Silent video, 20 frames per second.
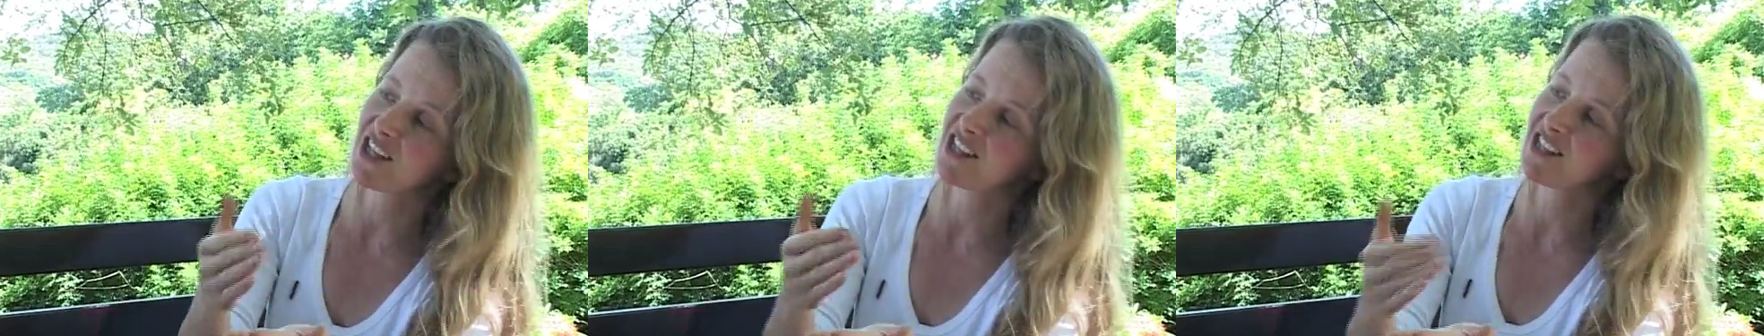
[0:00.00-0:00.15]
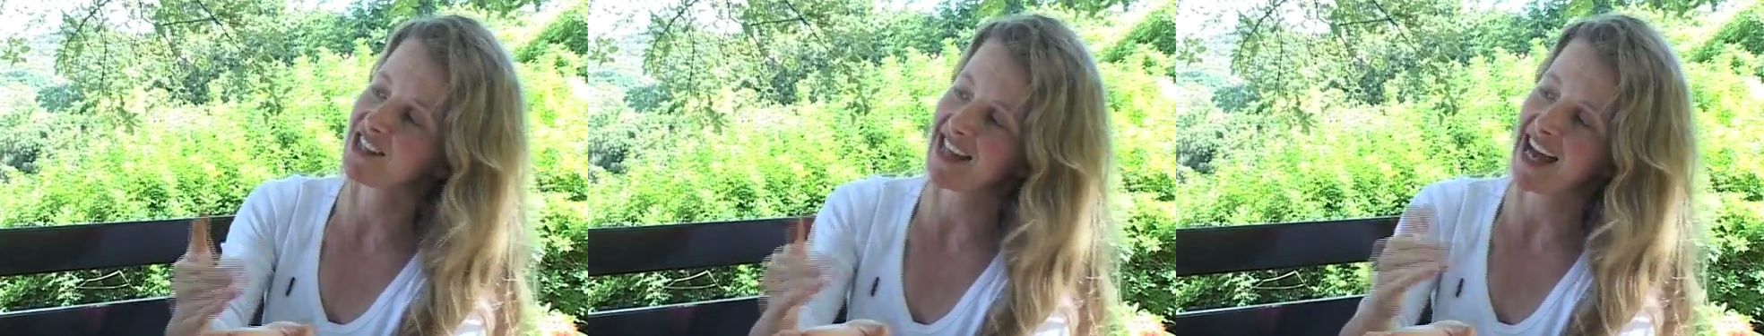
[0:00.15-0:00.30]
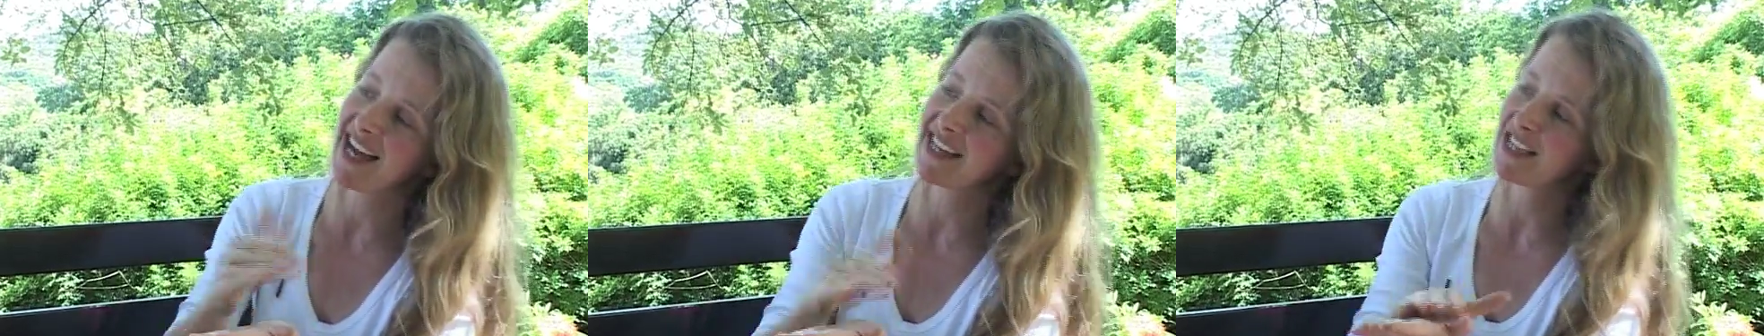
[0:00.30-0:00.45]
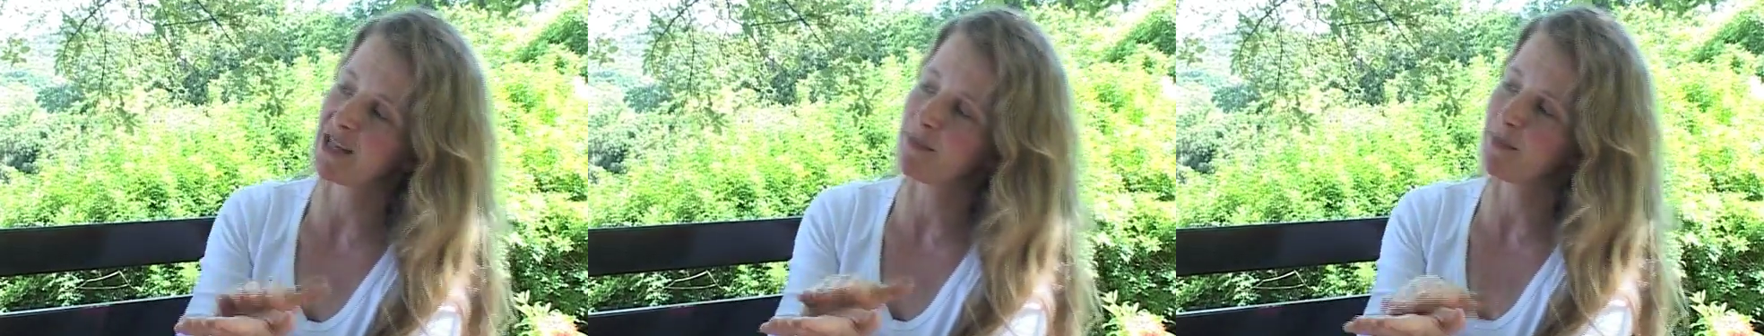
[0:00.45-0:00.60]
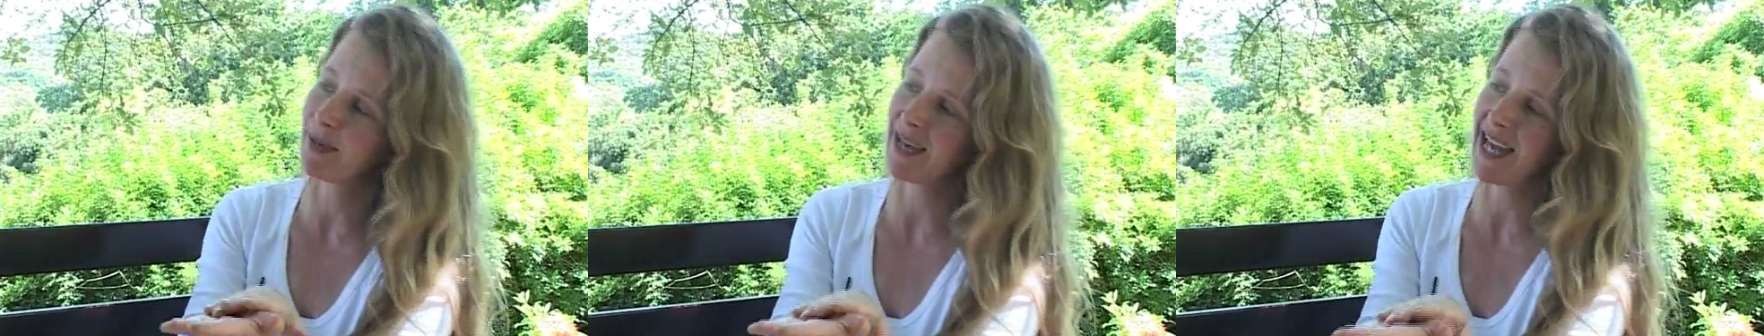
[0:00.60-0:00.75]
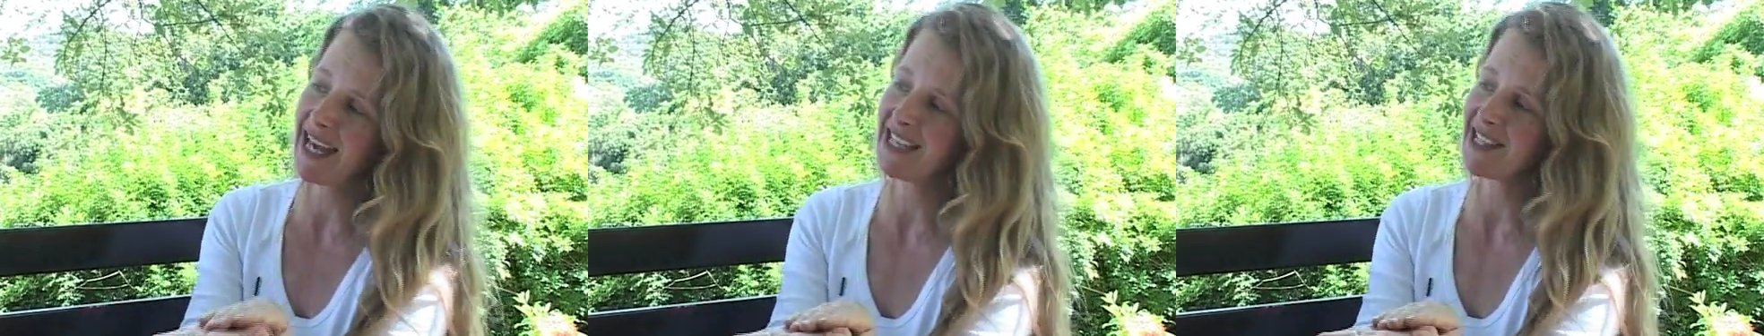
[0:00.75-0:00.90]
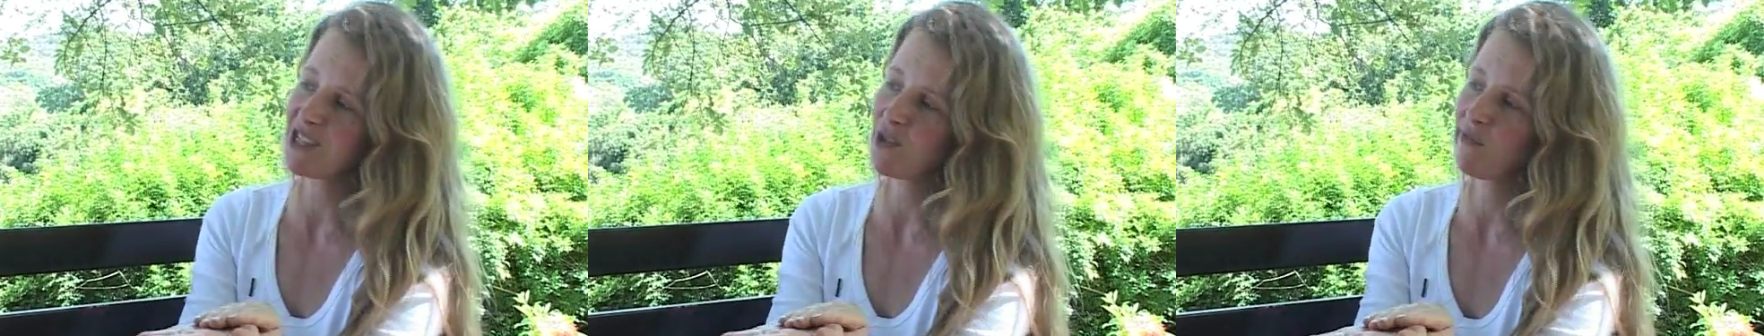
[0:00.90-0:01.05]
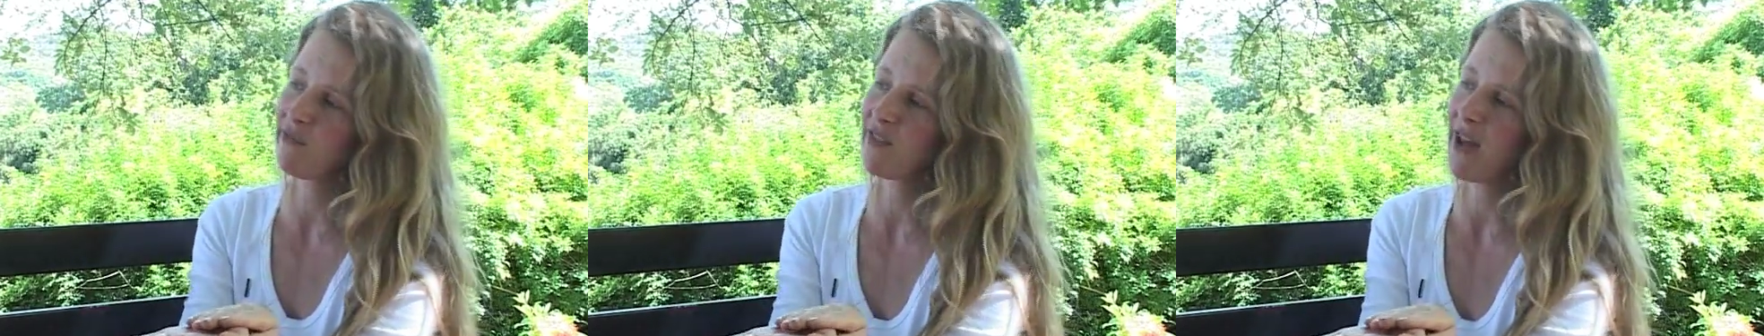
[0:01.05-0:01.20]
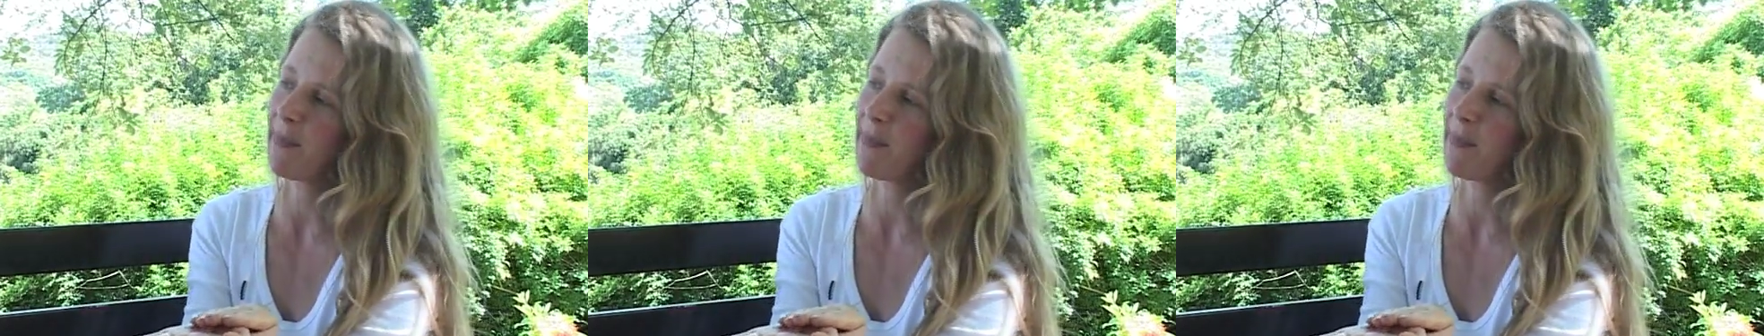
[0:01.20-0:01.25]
can stand in place of